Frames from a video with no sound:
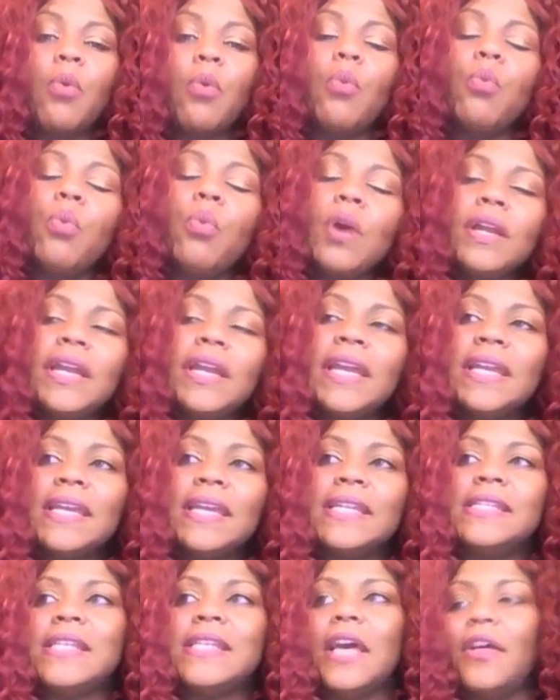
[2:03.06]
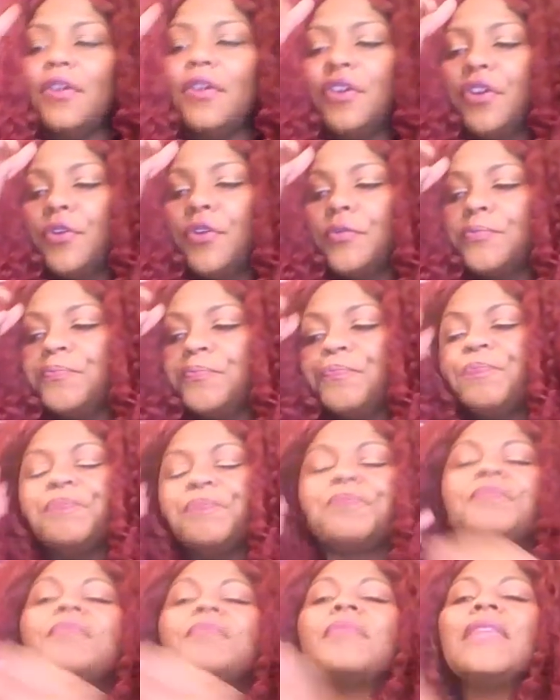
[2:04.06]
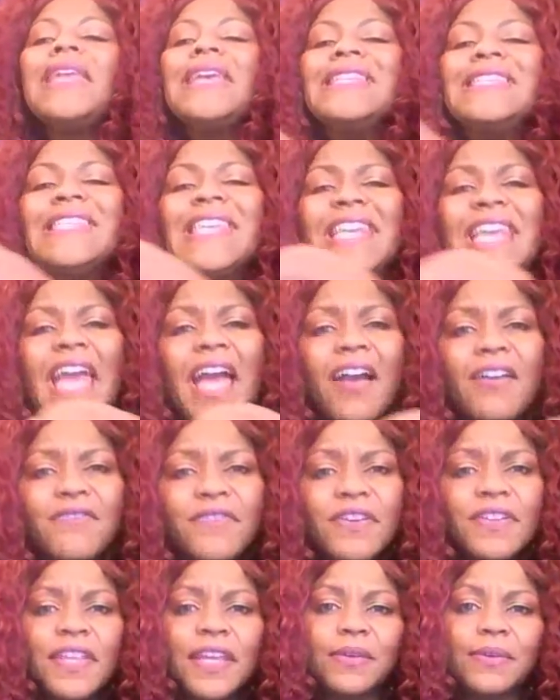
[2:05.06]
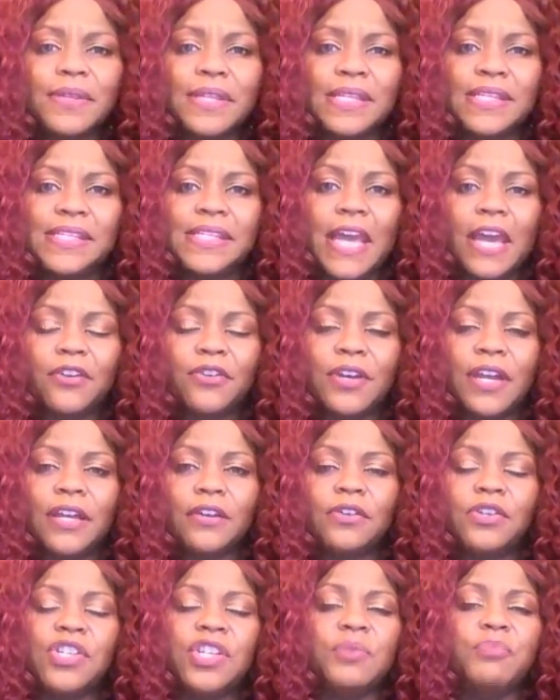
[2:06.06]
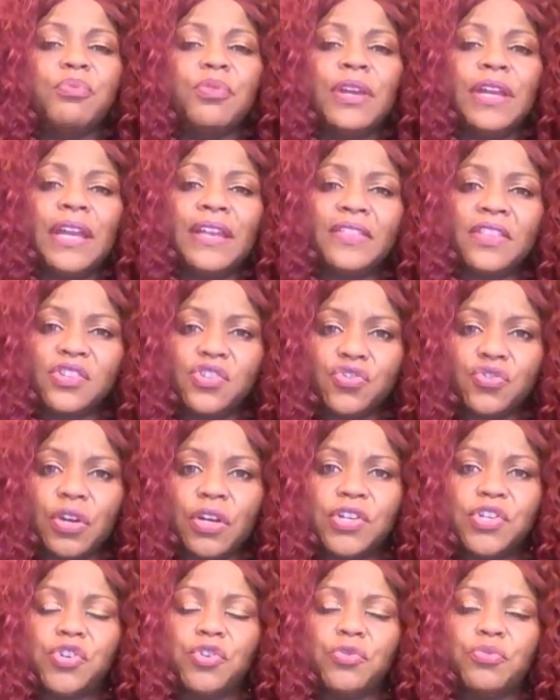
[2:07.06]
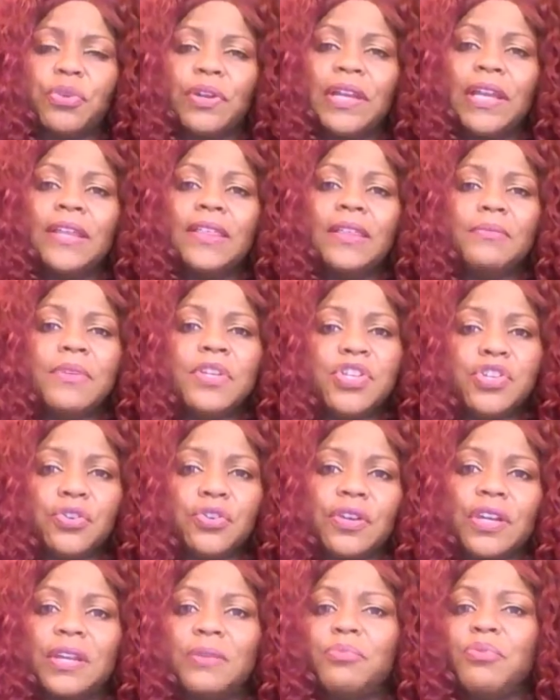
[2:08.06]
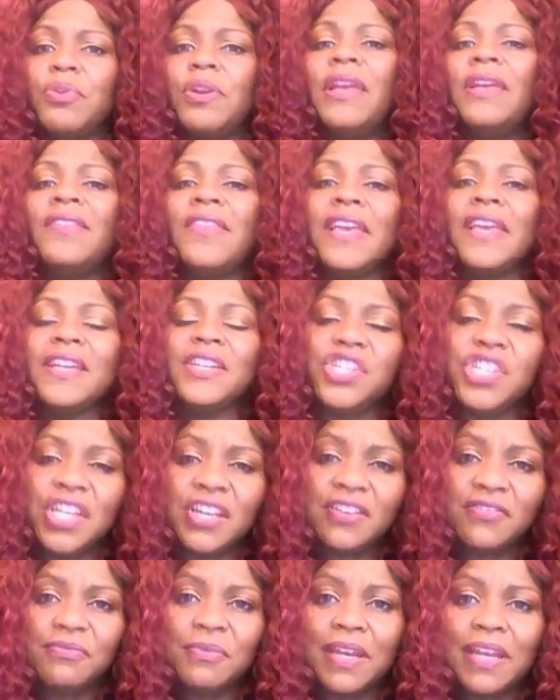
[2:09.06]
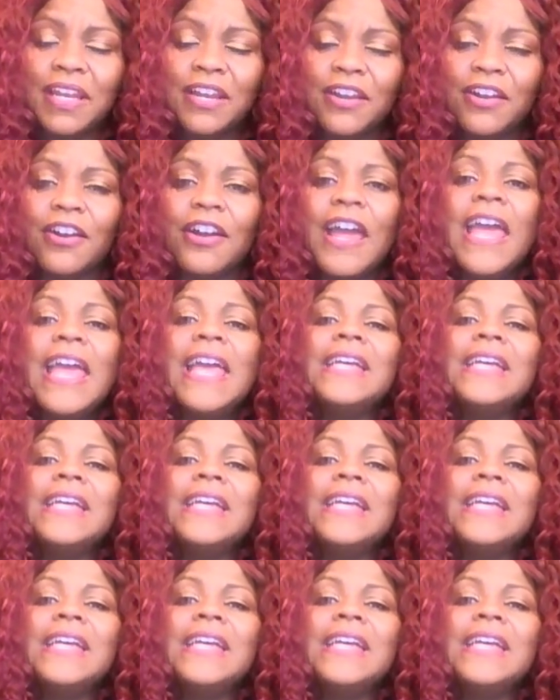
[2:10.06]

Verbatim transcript: what I can tell you is that everything with this Saturn energy, bringing the structure, bringing the maturity, bringing the achievement here,